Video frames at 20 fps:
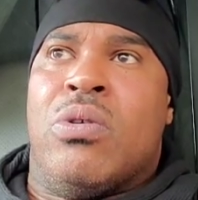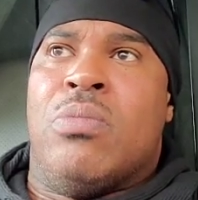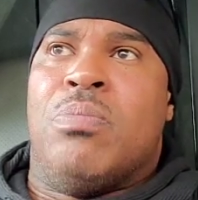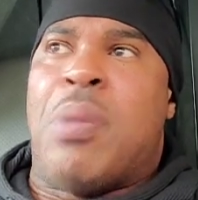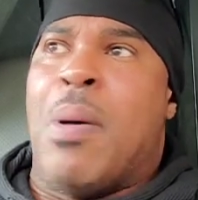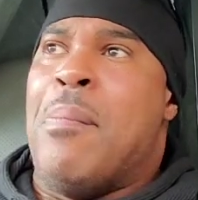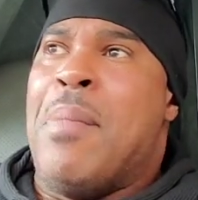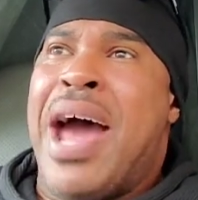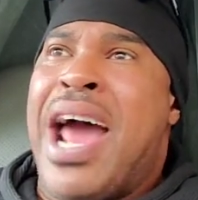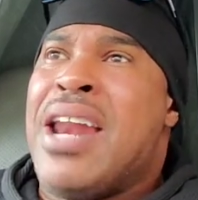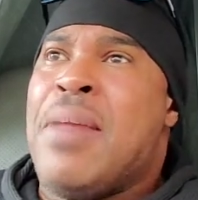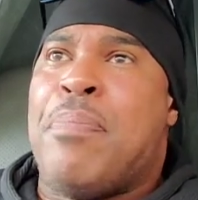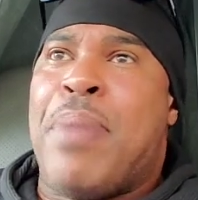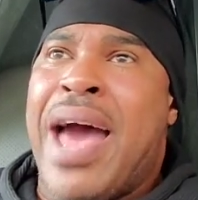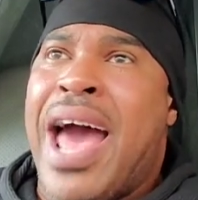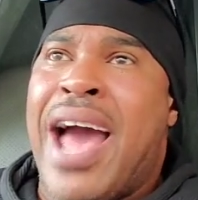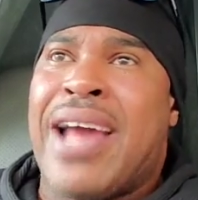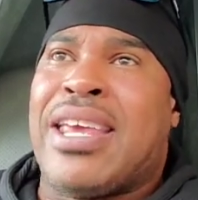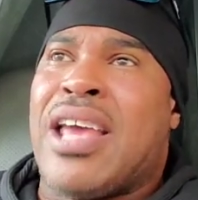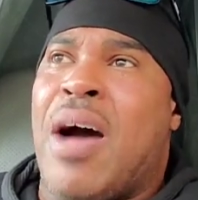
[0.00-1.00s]
But Manny
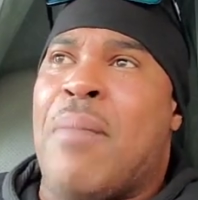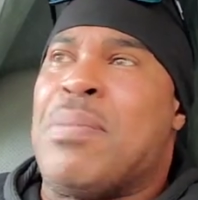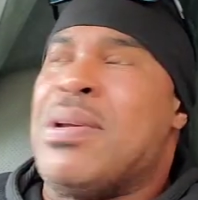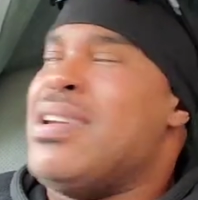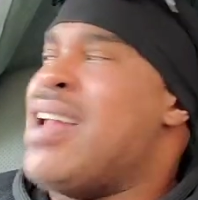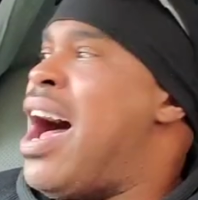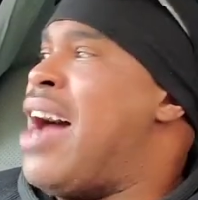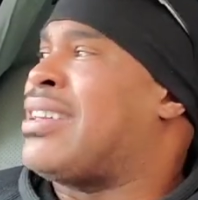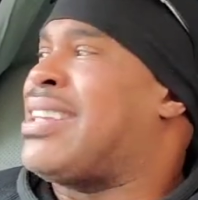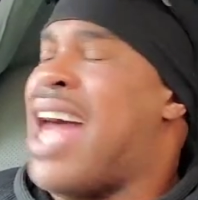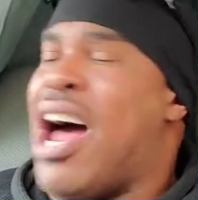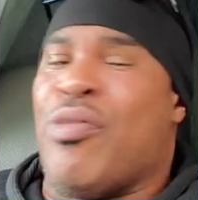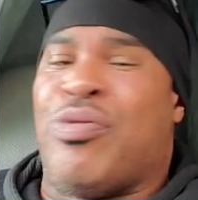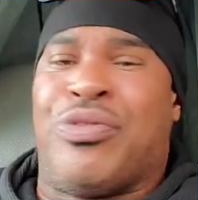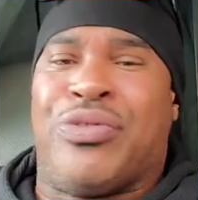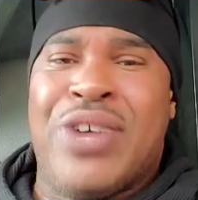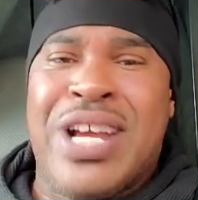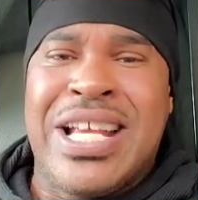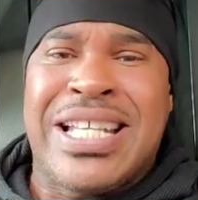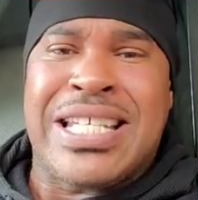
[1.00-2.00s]
Pacquiao been knocked out
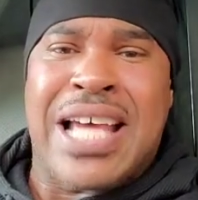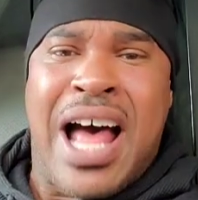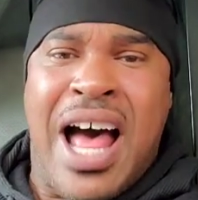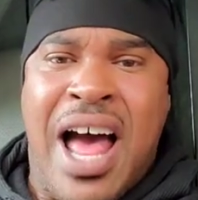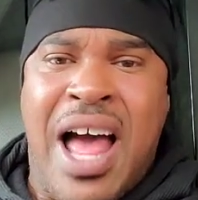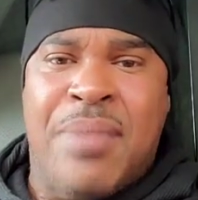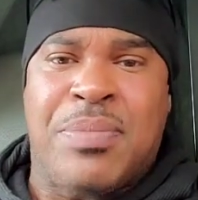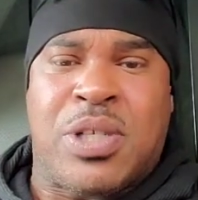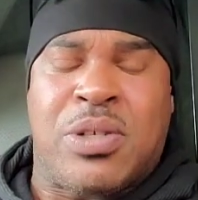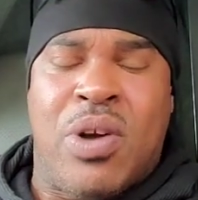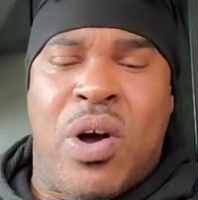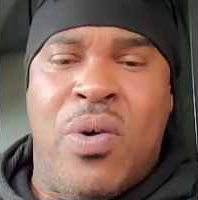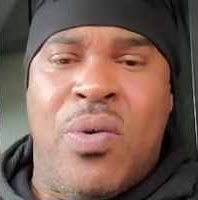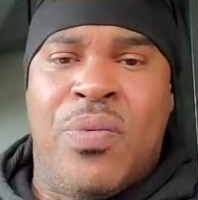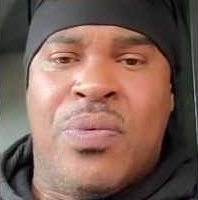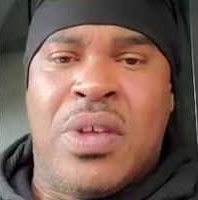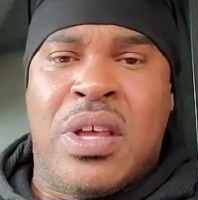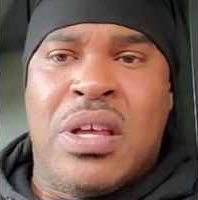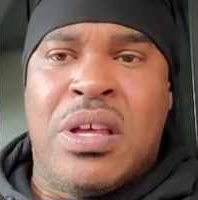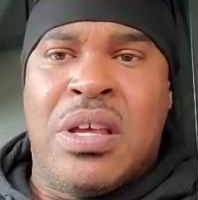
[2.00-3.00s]
3 times, yo,
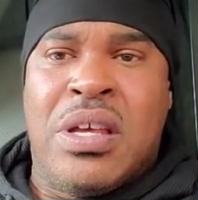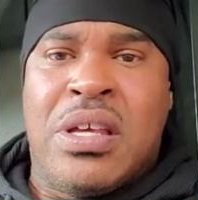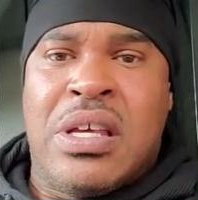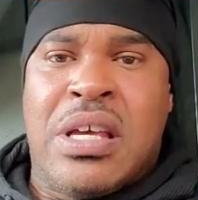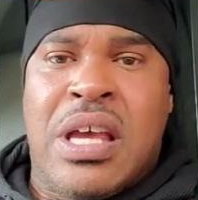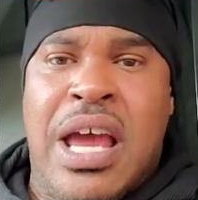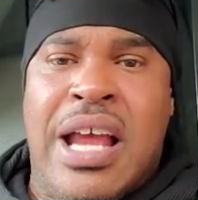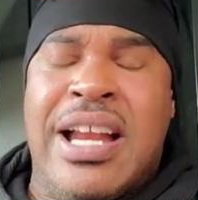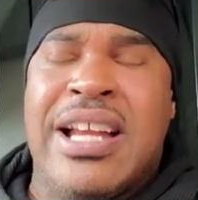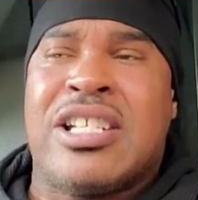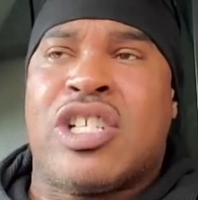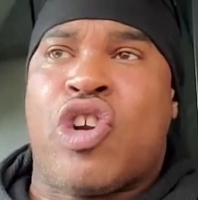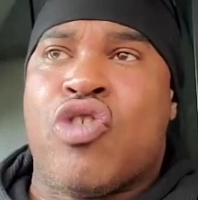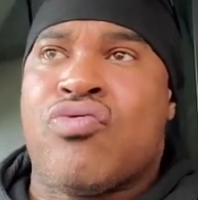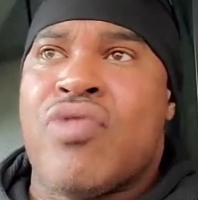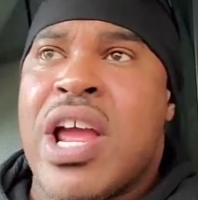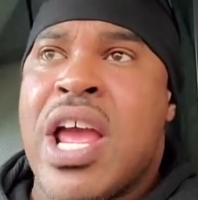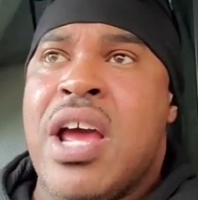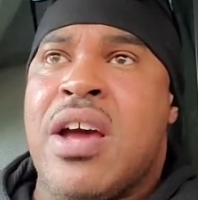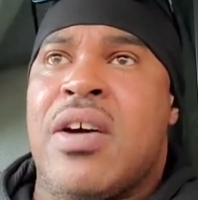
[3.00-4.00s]
in his
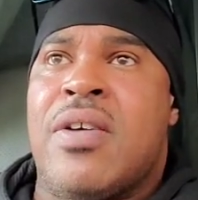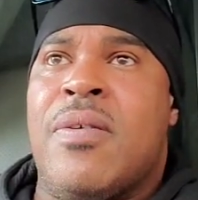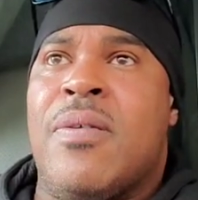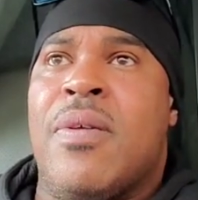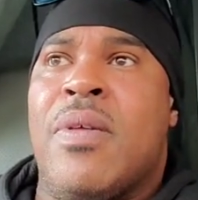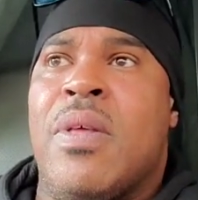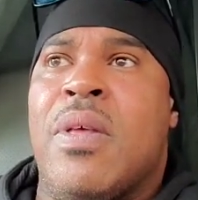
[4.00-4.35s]
career.